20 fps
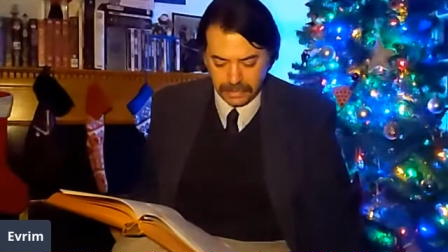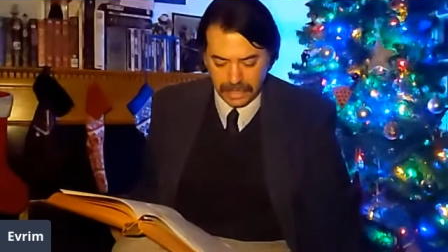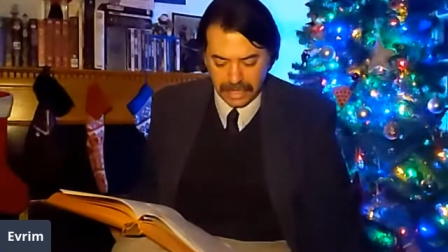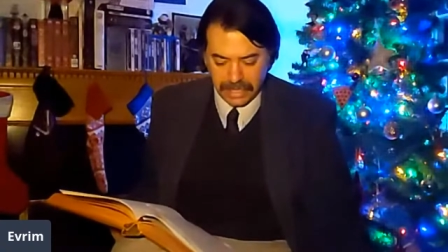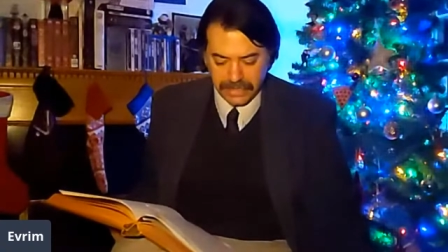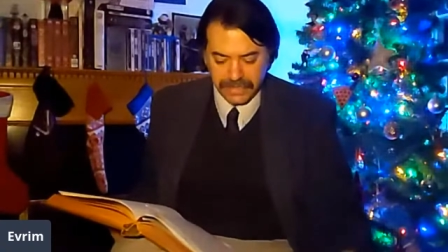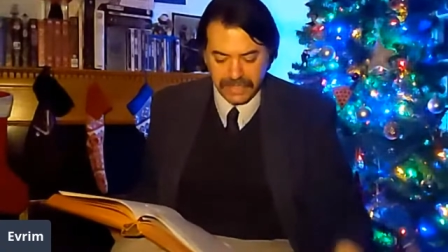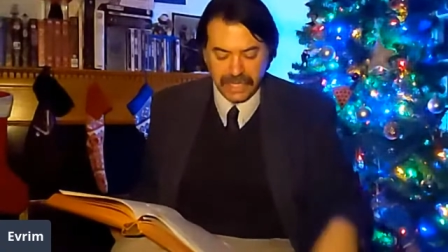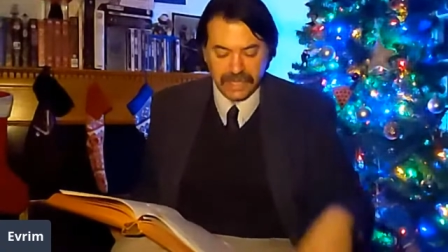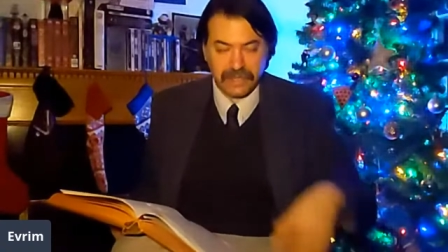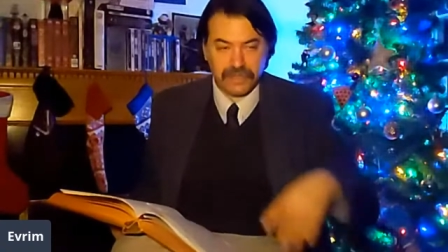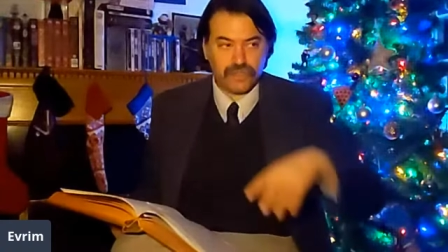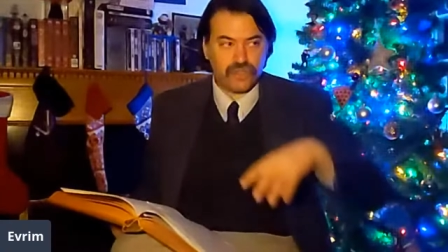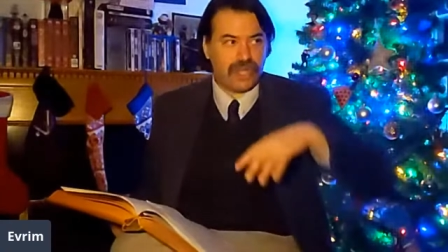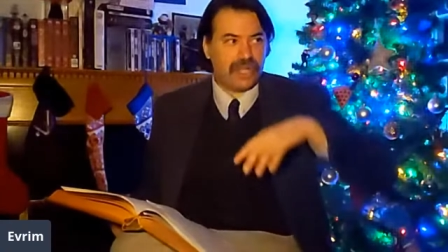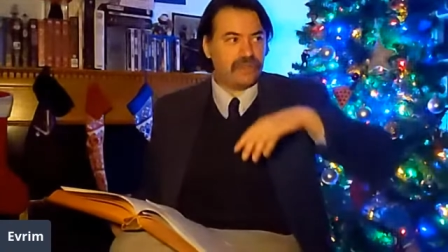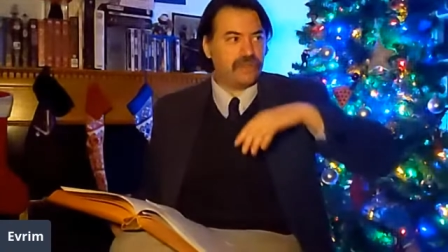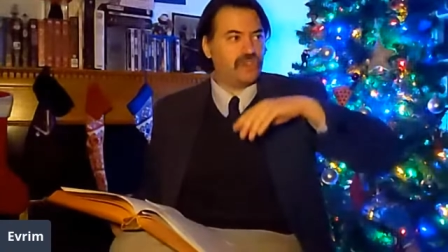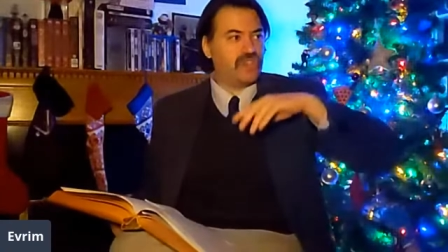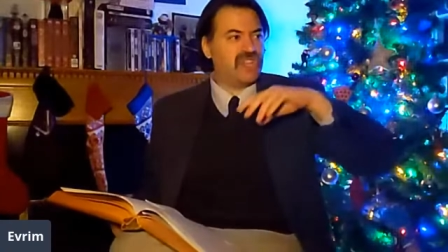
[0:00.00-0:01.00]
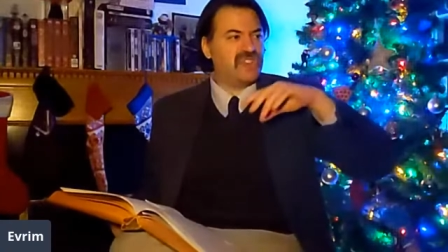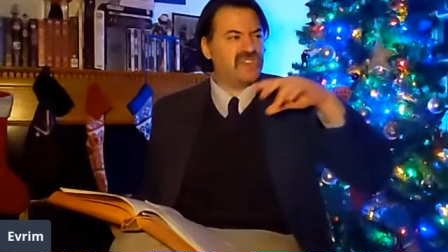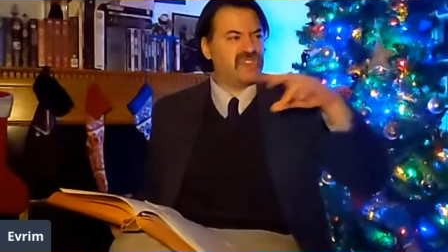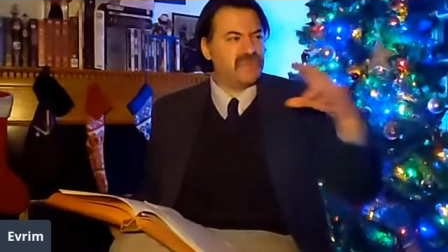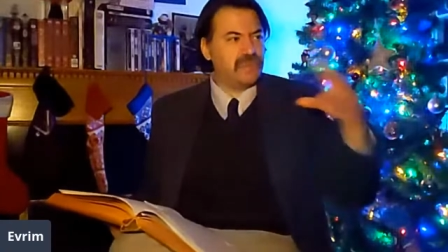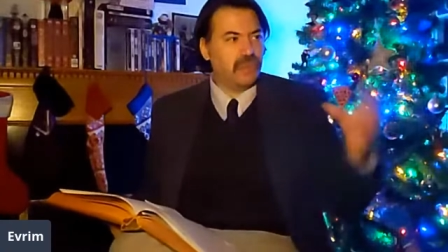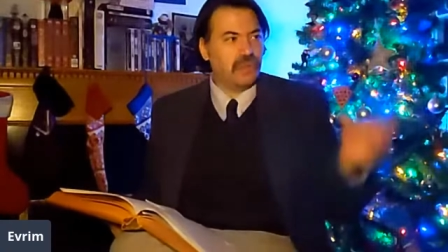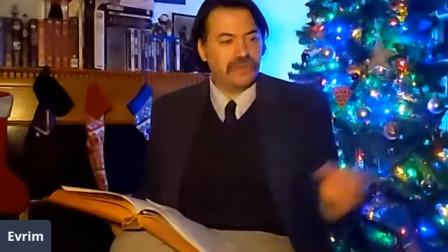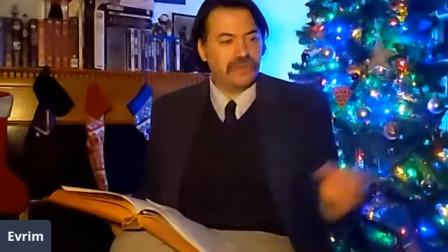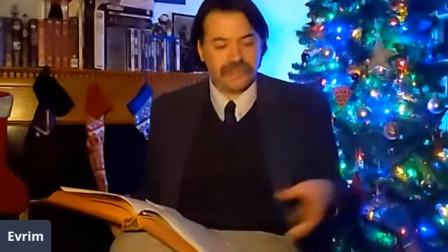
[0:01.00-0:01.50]
I started trying to change
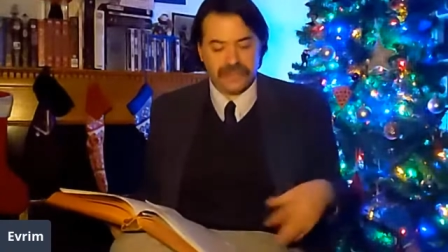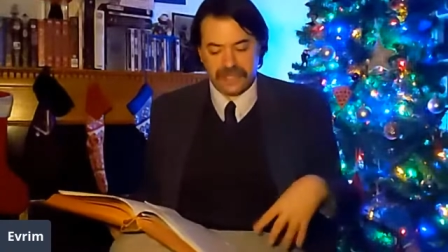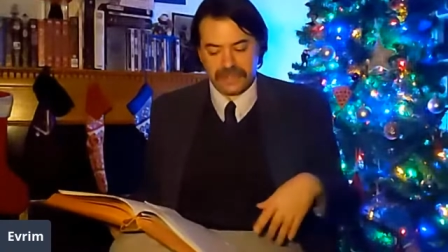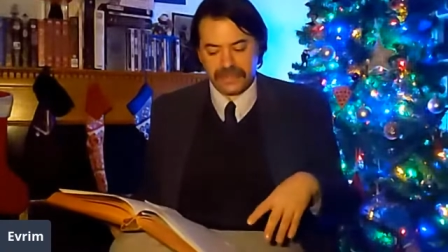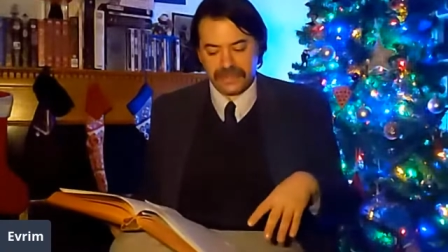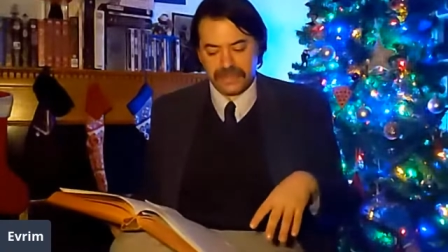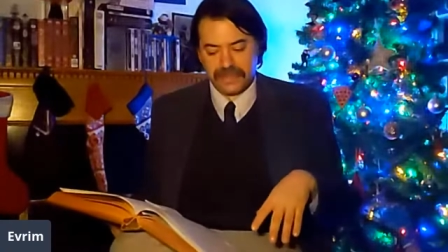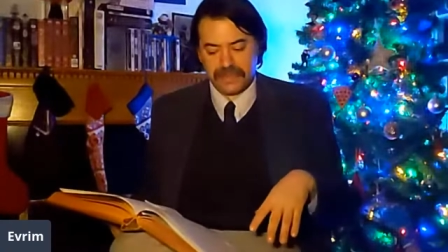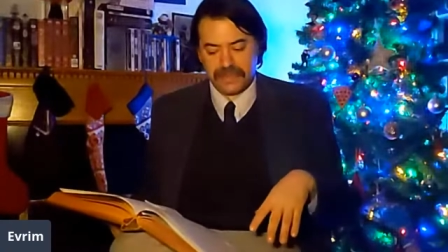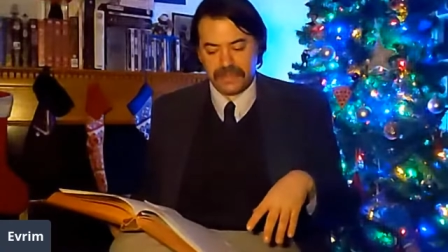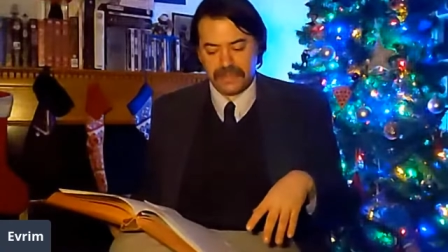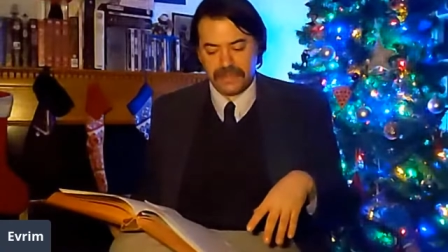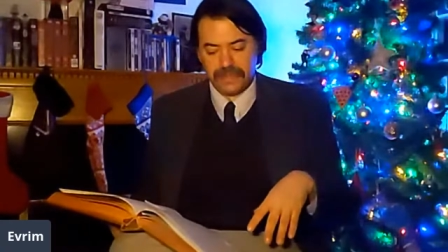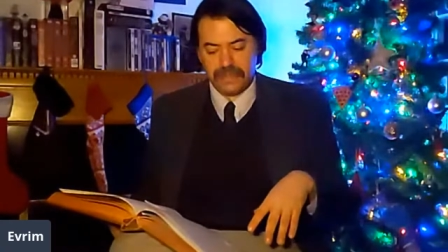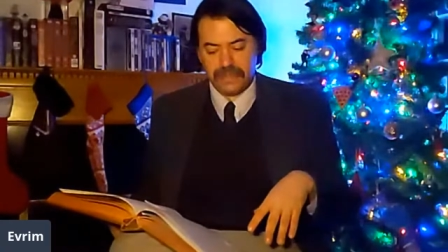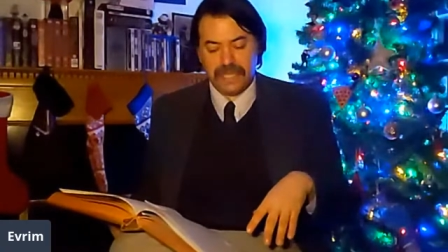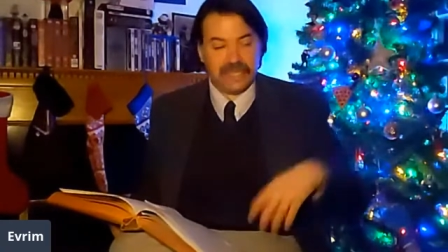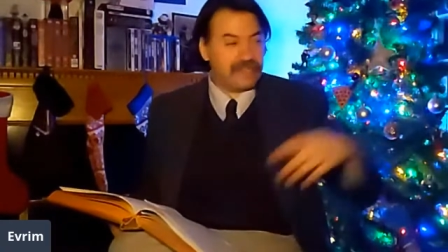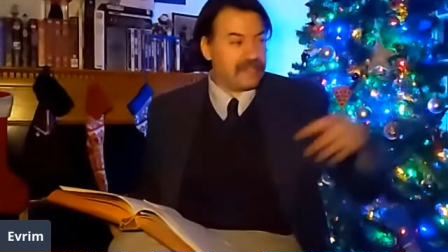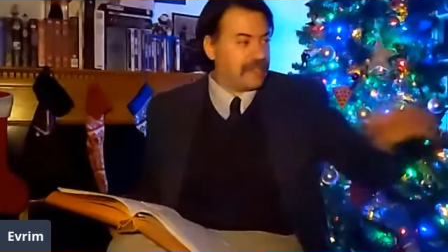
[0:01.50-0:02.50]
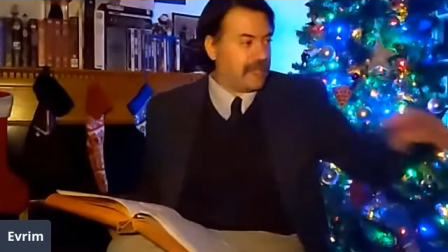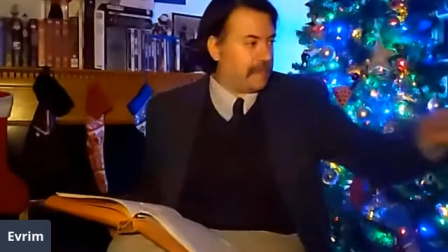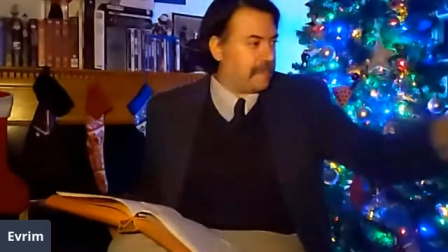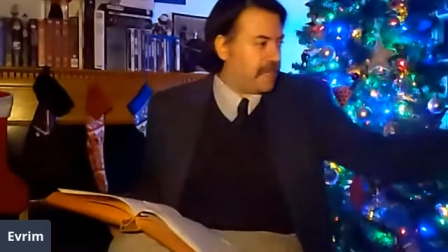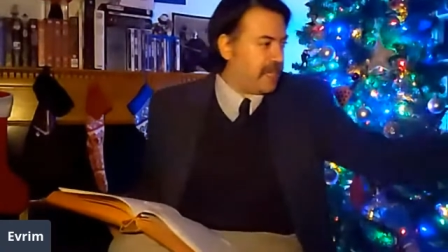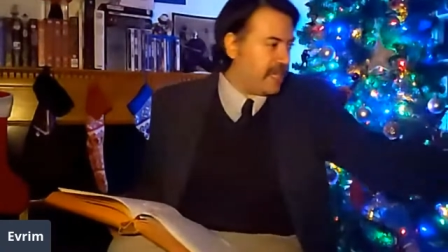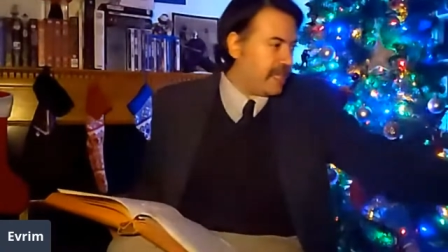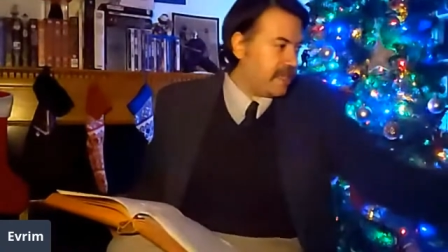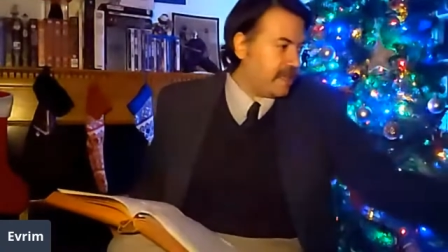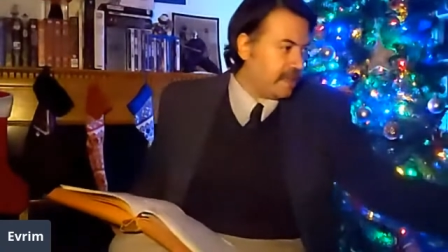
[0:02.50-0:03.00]
small things. A step
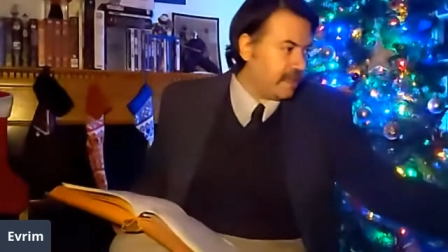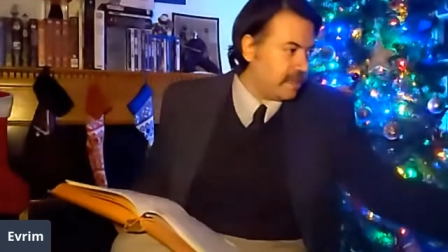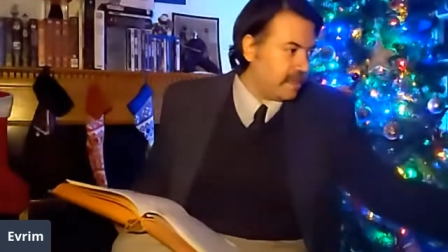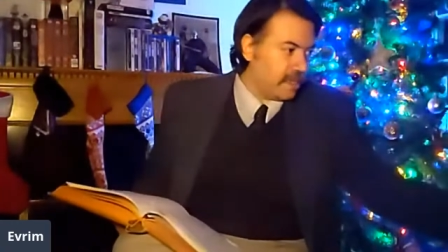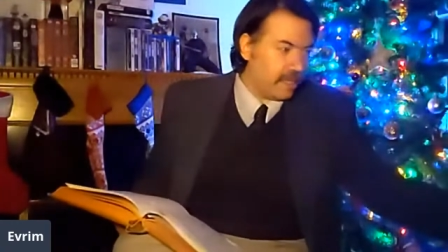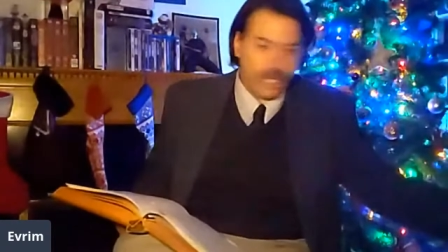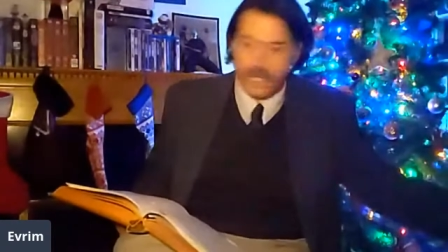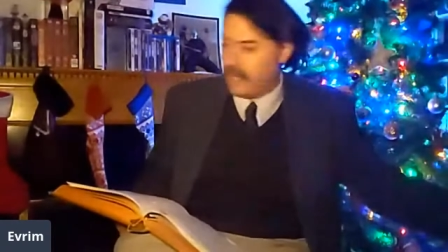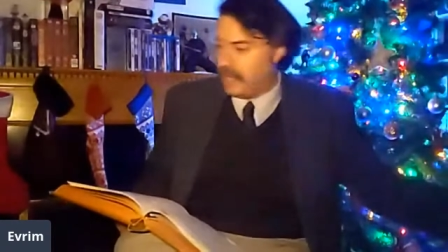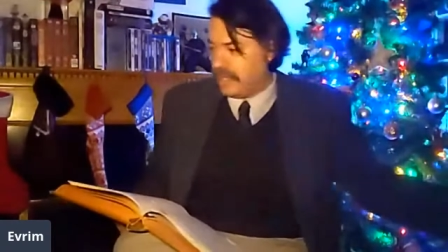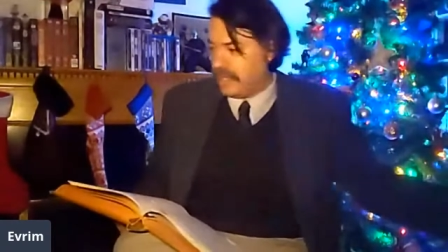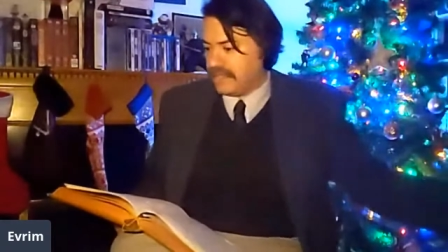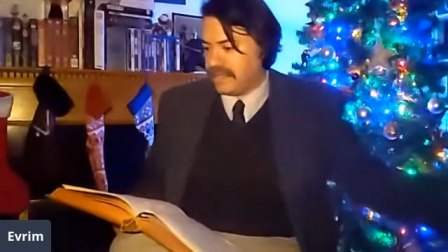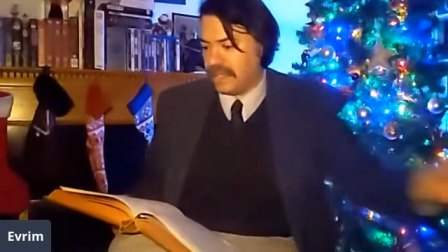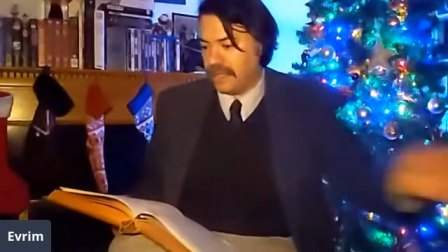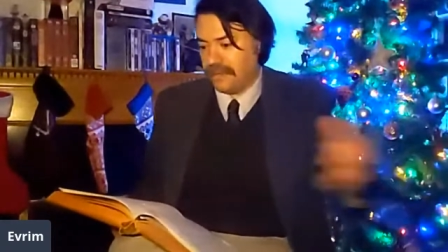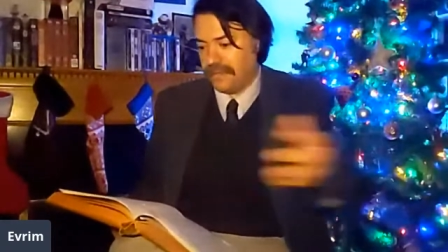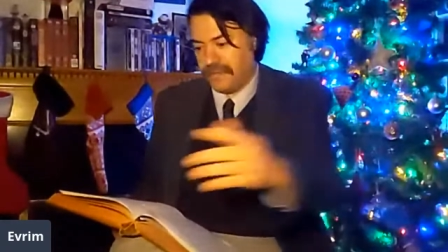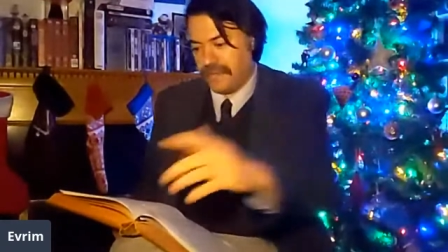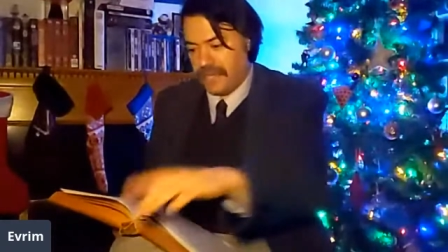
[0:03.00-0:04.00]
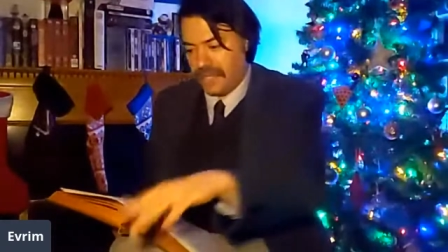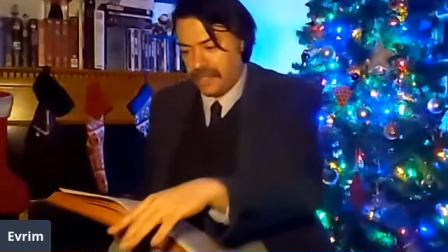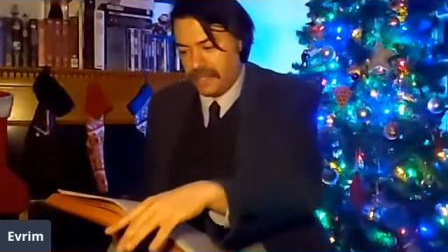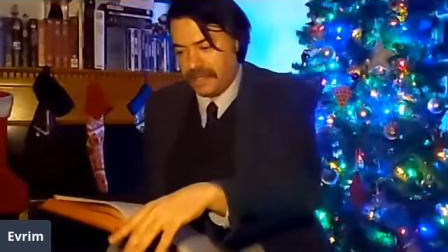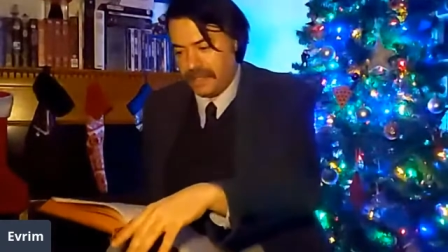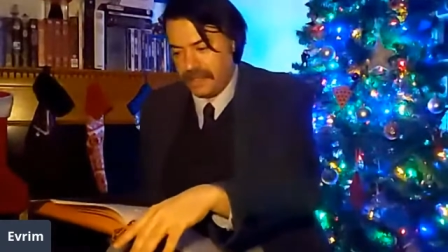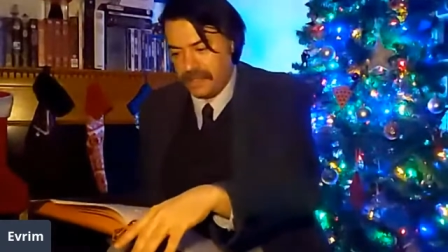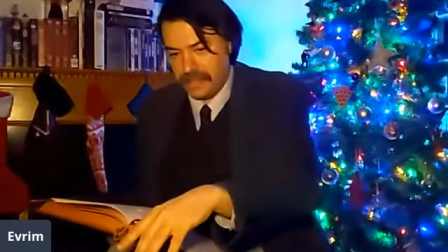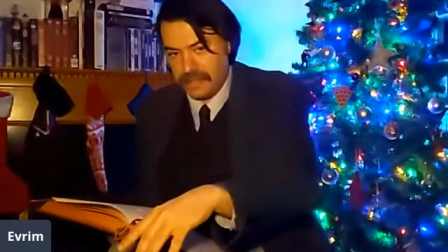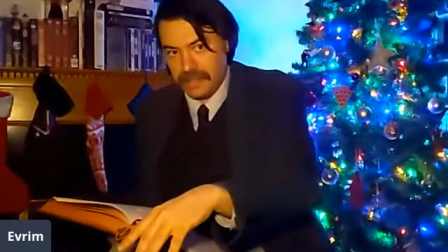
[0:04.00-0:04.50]
here instead of here.